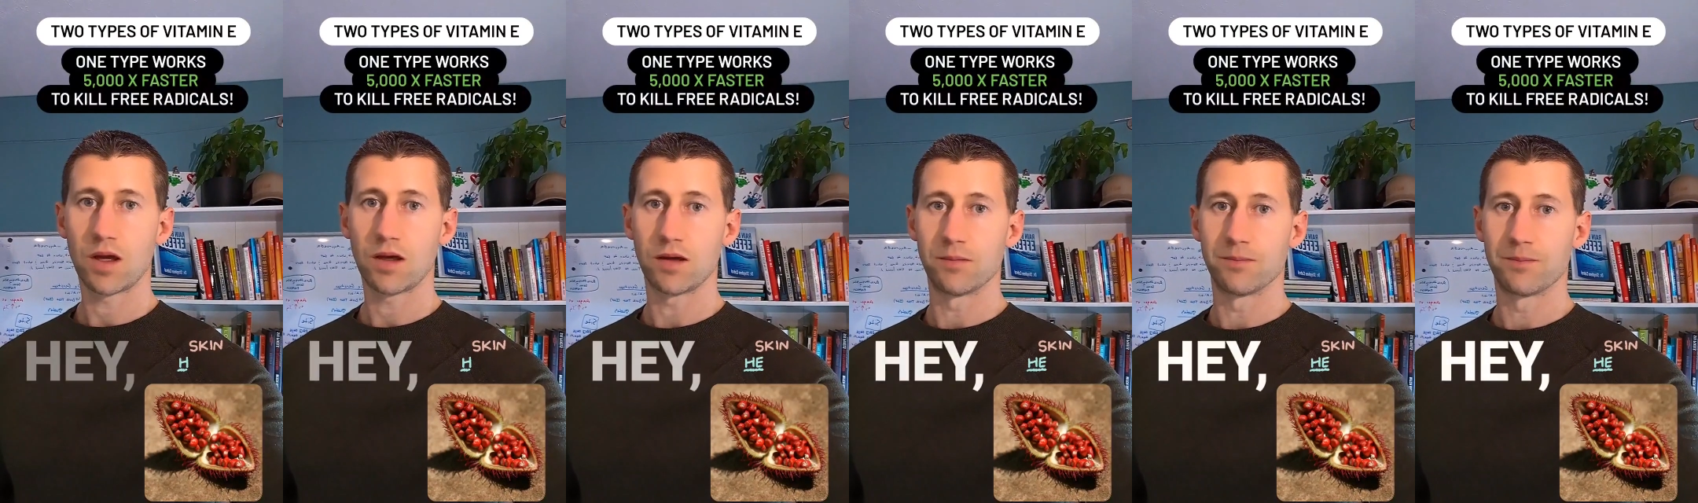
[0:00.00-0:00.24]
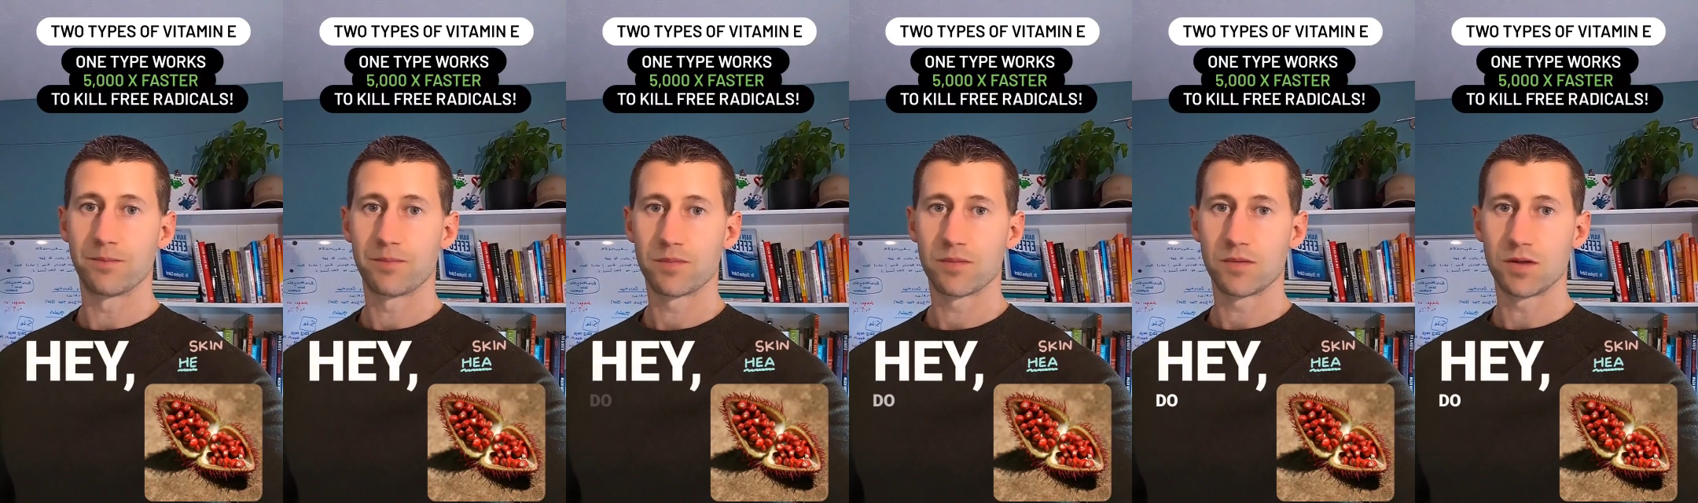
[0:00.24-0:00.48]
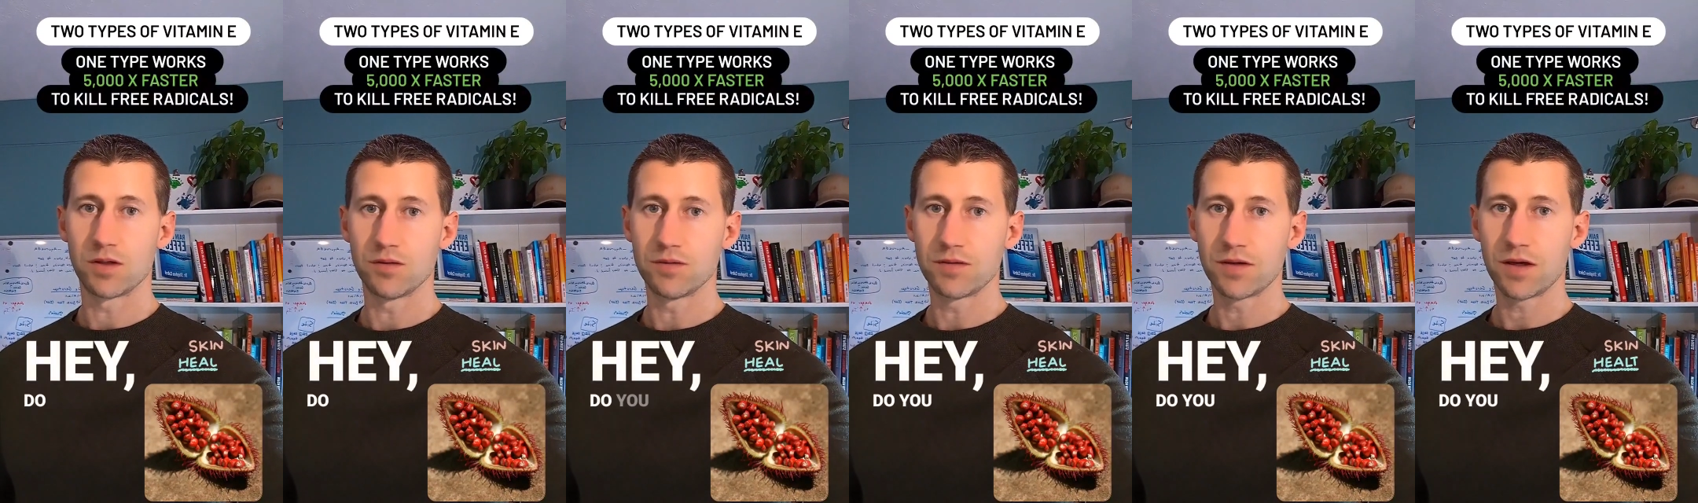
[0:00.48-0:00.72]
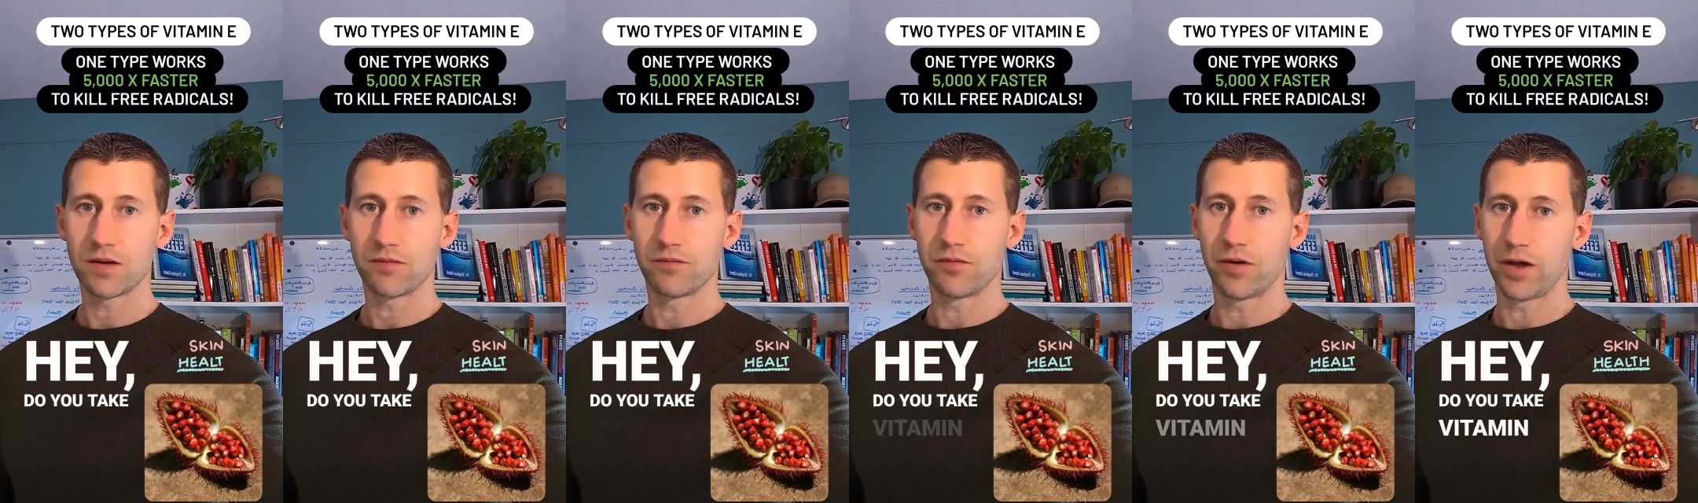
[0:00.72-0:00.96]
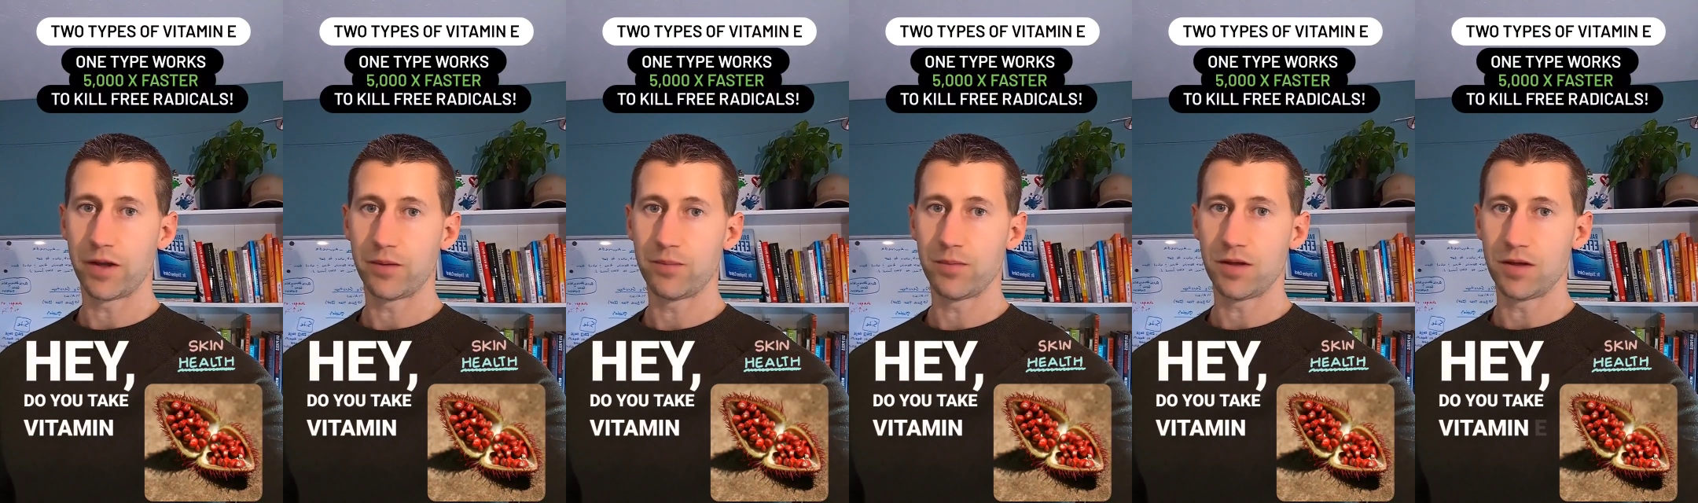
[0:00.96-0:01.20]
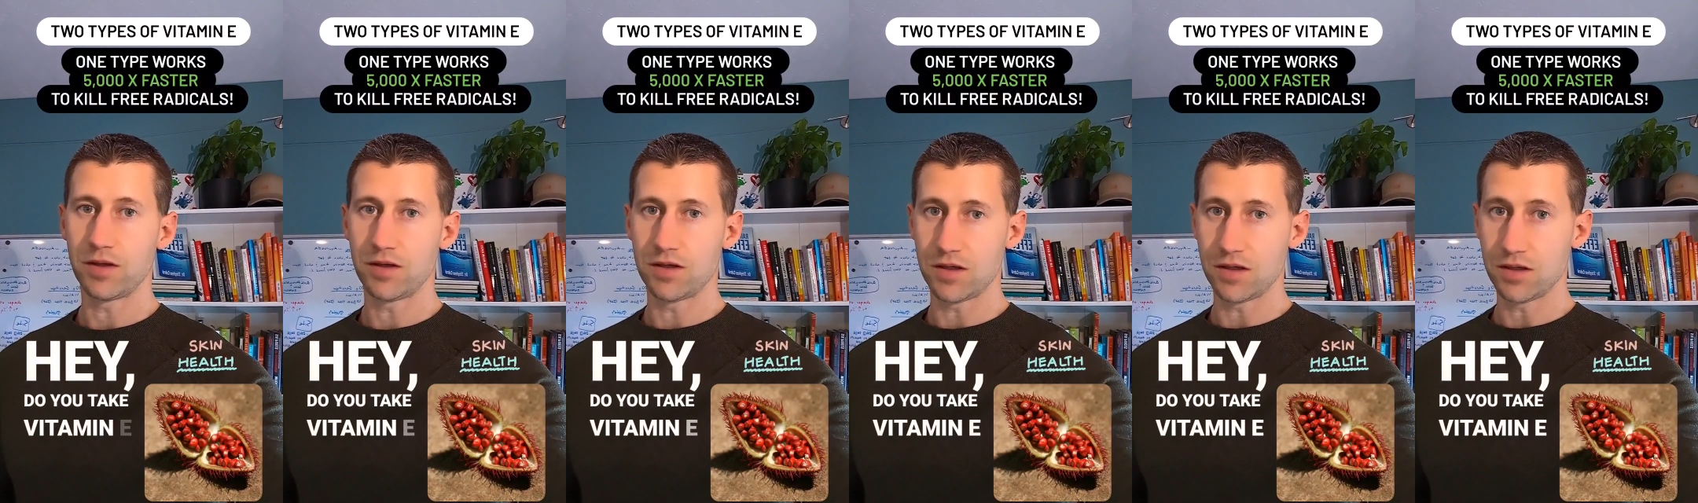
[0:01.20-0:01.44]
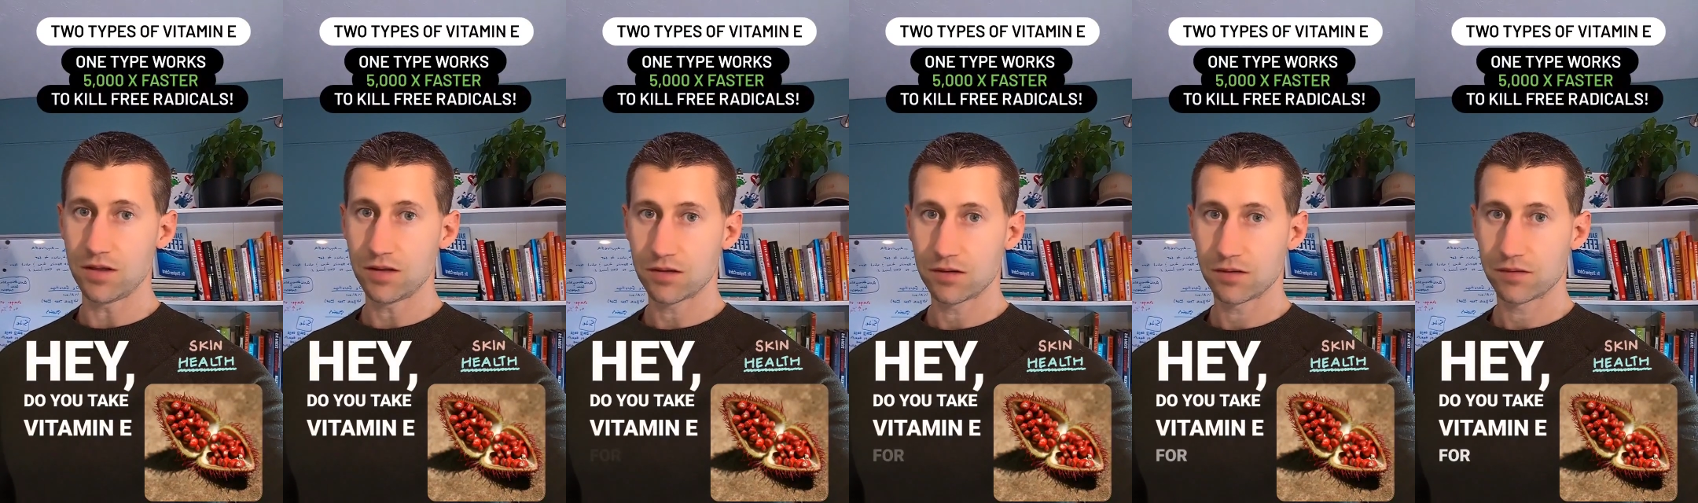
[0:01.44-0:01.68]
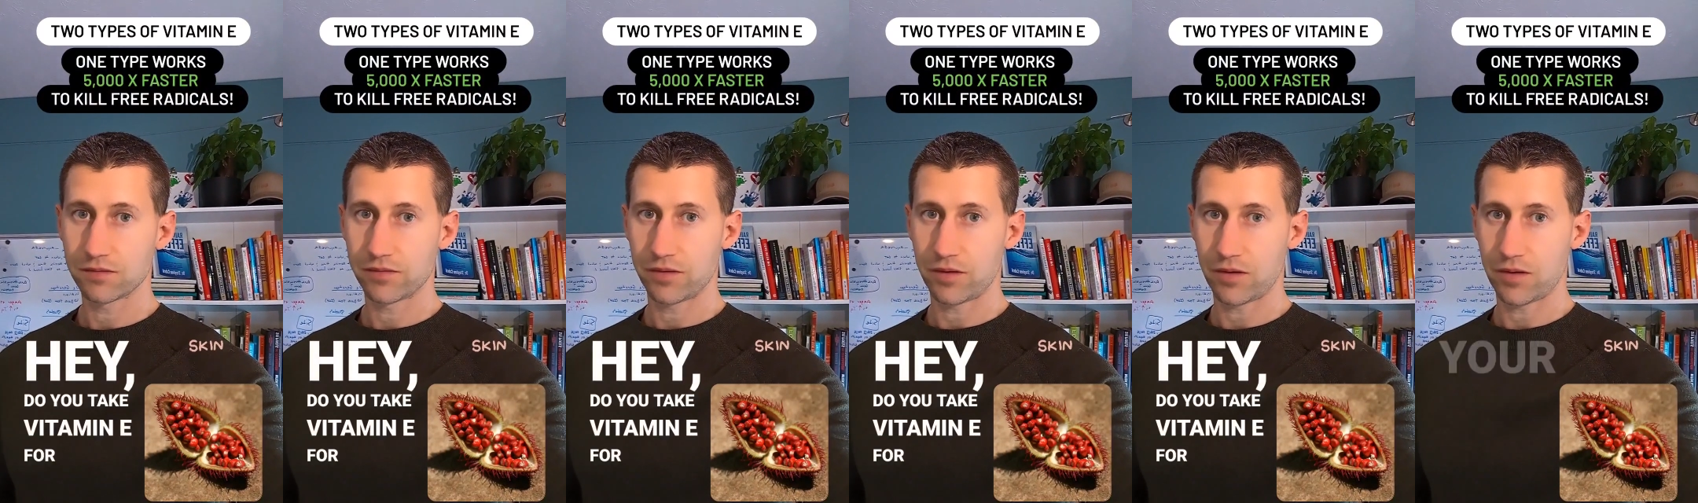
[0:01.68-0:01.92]
Hey, do you take vitamin E
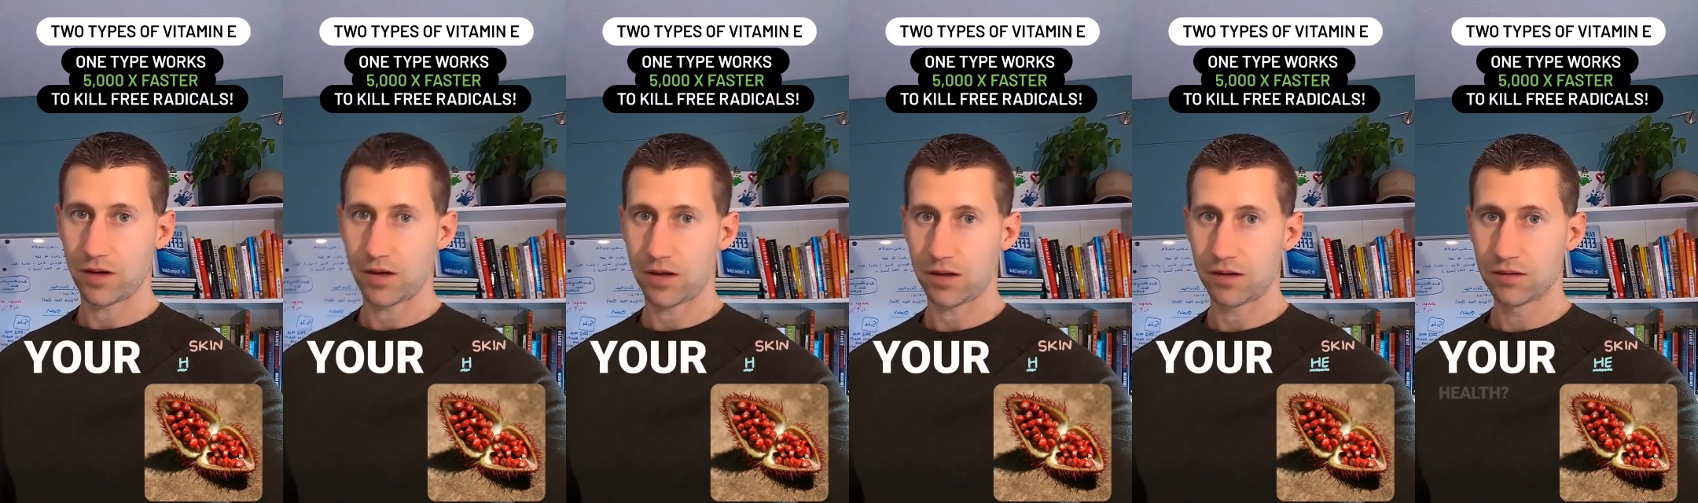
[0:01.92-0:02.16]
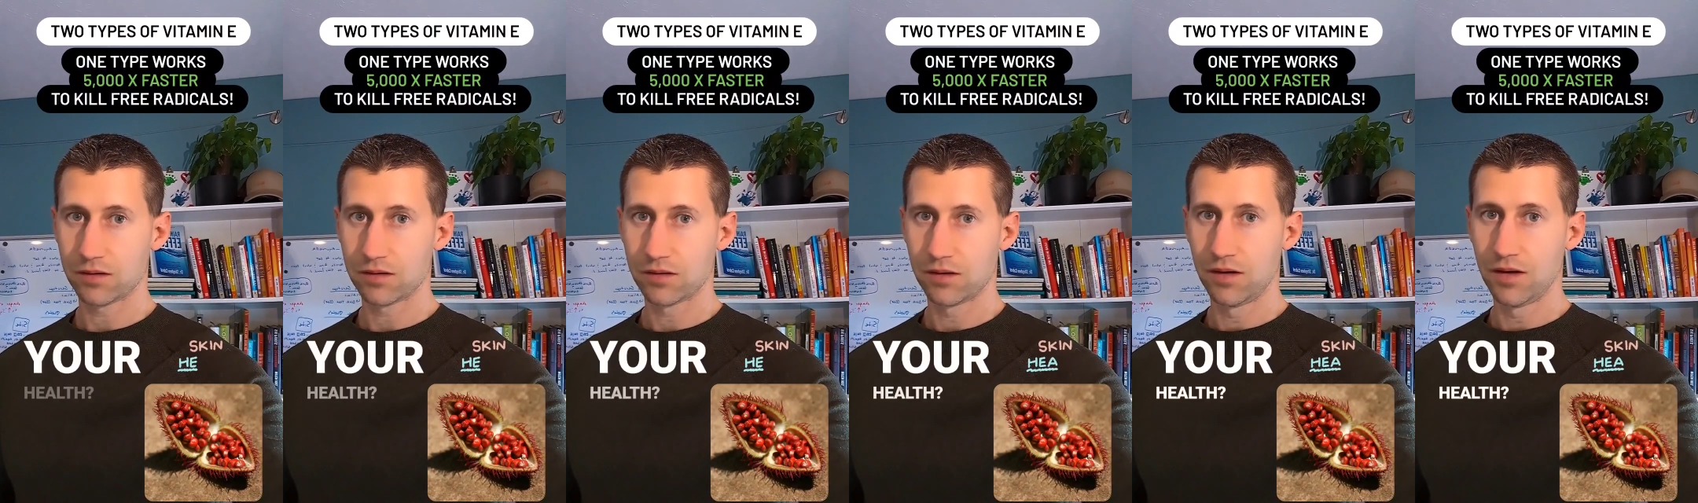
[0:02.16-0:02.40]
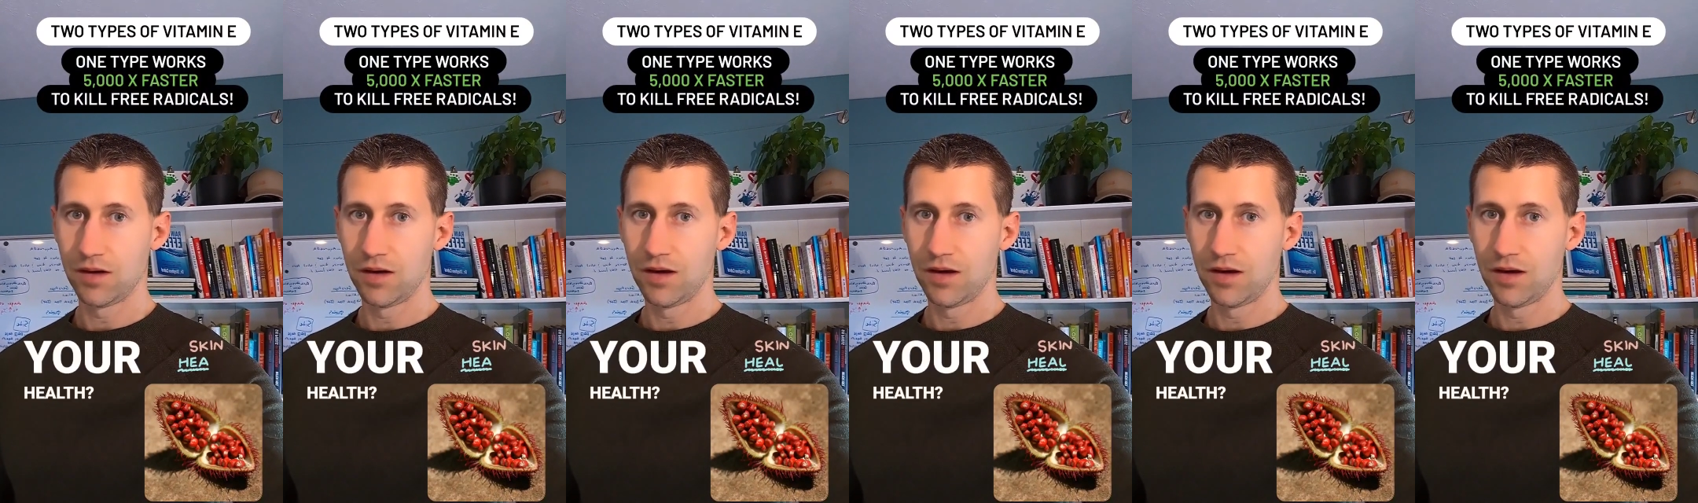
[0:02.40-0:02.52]
for your health?